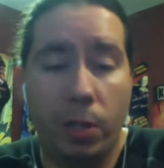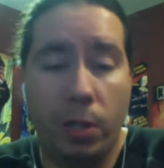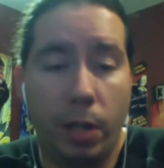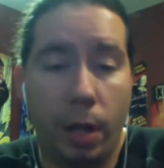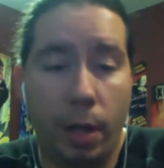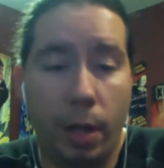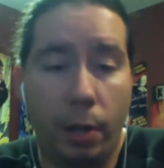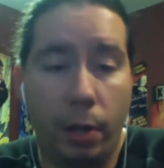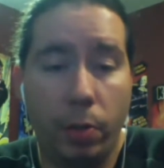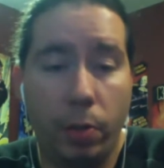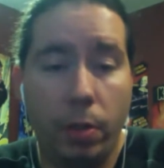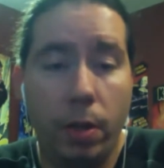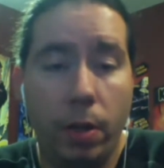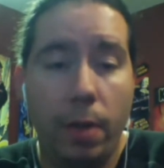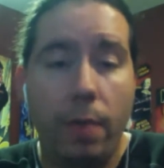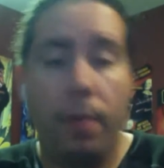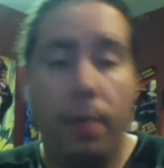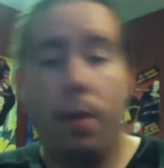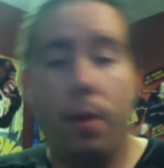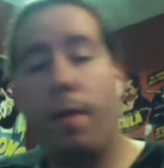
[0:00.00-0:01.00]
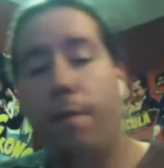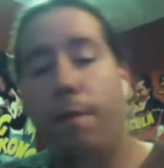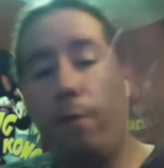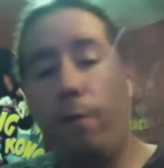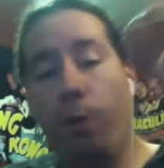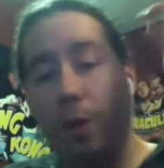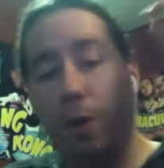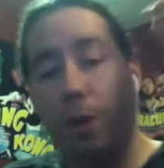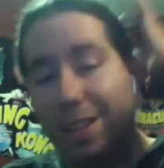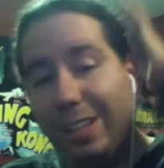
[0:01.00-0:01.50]
dollars,
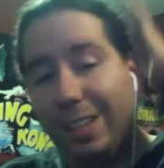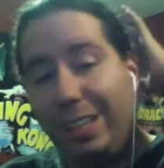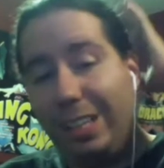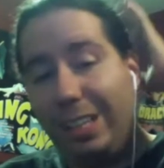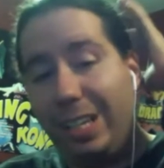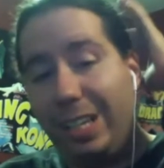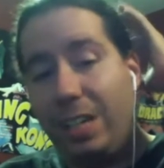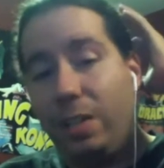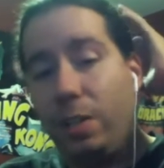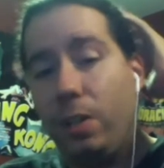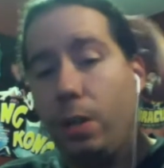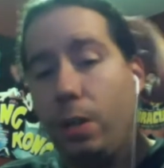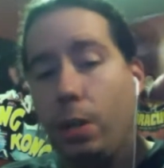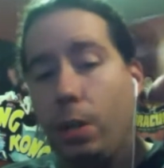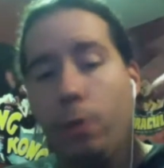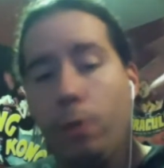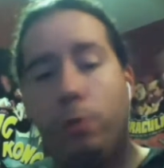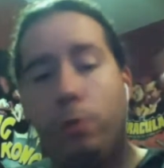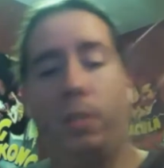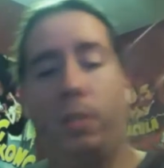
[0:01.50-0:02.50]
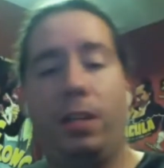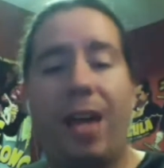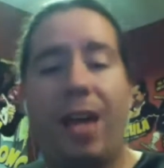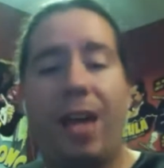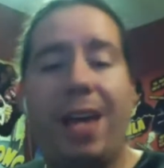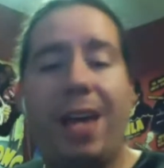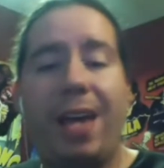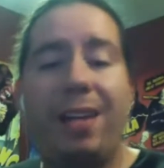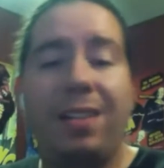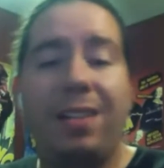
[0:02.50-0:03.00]
for illegally hosting
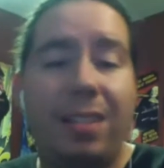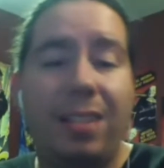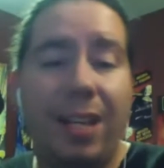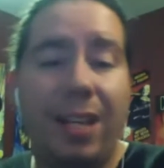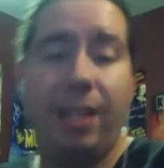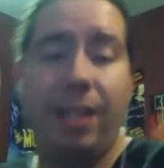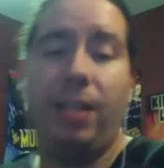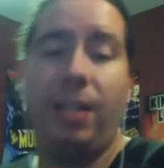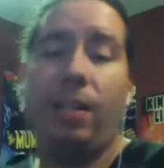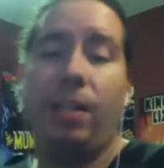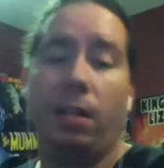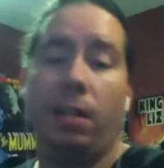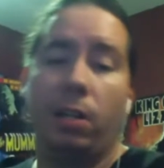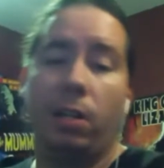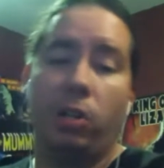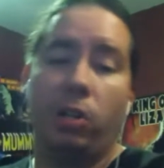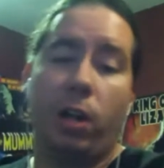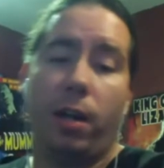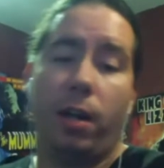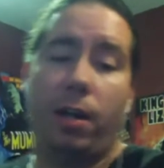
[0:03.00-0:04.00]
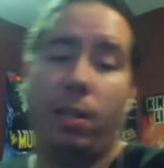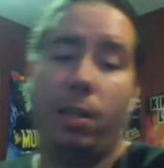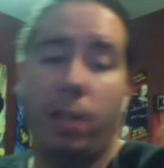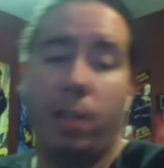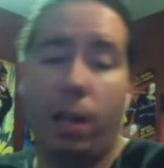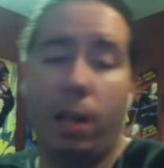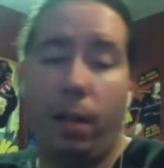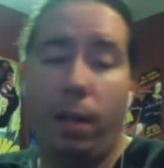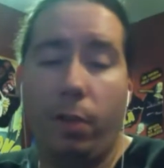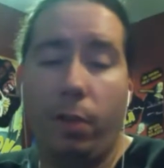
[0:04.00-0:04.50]
18 Chinese
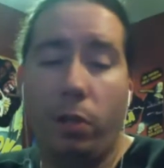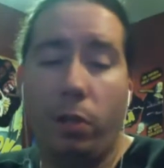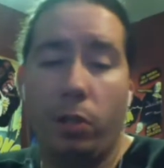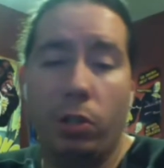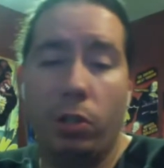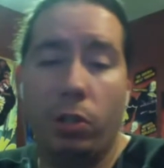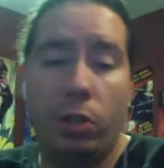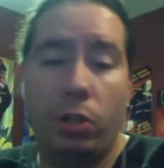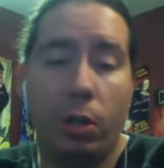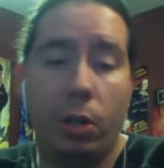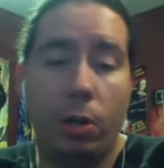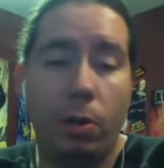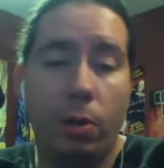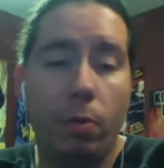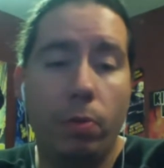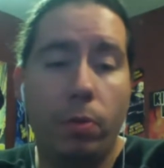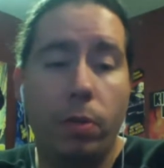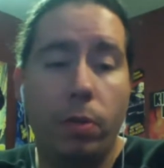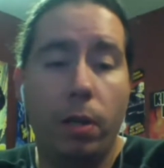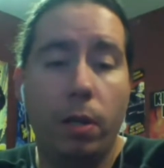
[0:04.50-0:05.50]
television shows